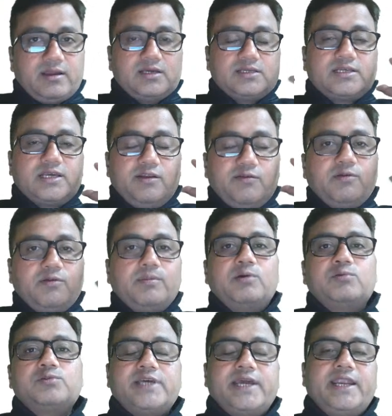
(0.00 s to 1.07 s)
a skull from
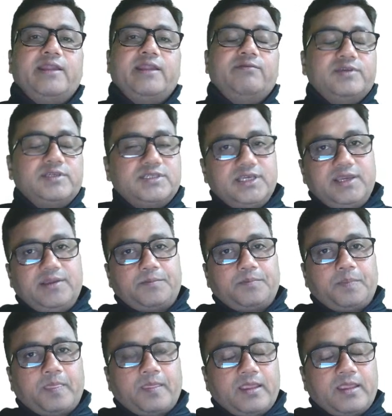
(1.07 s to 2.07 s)
outside and we see